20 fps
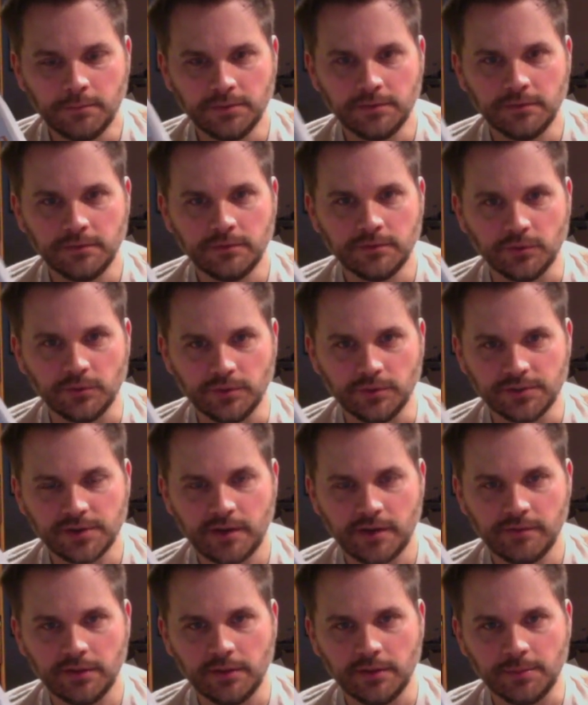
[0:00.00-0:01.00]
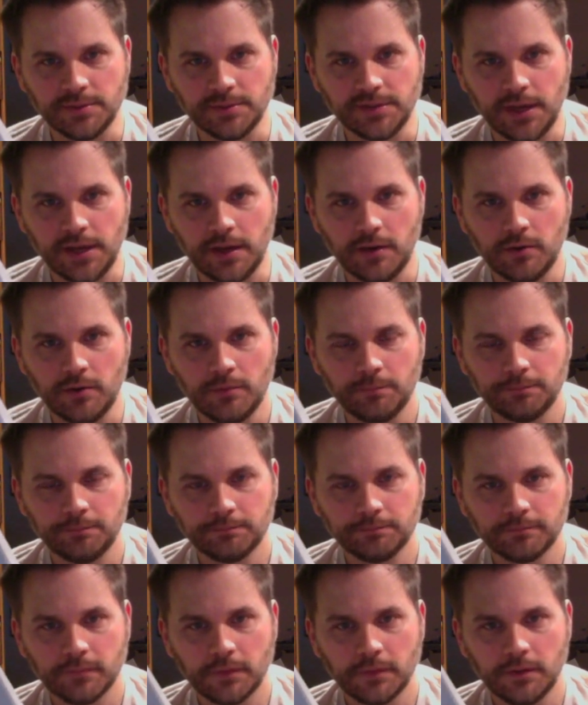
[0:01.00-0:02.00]
so discovering the potato
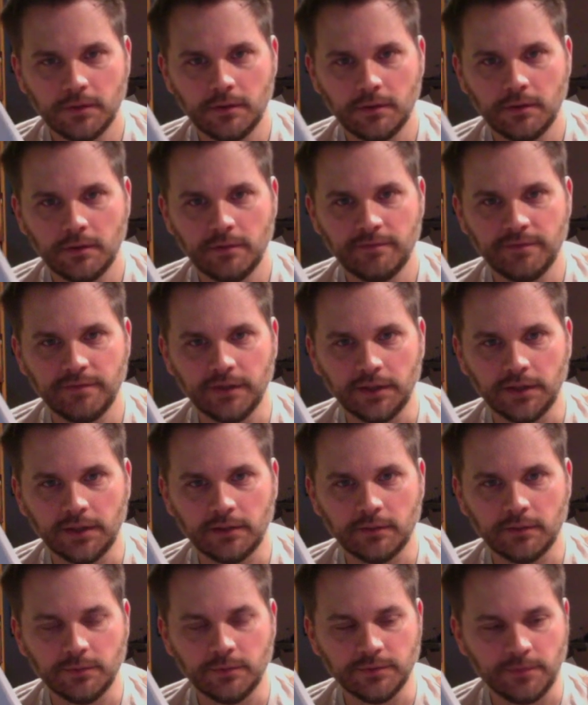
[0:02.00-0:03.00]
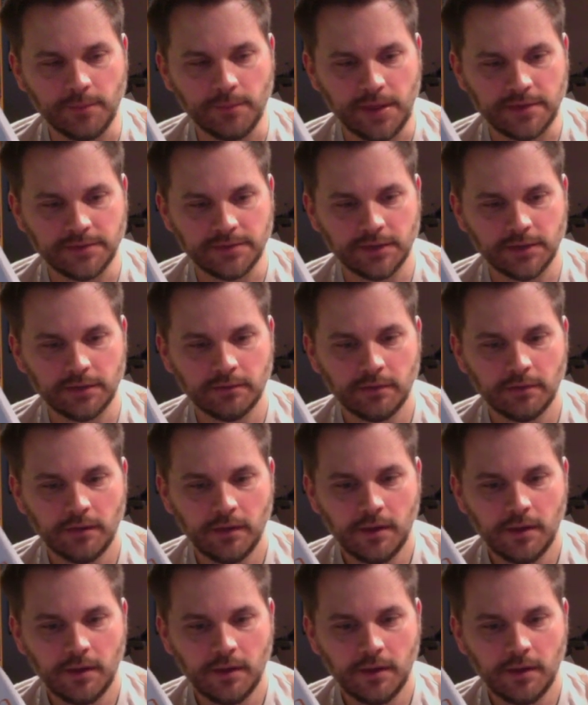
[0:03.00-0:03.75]
filling was amazing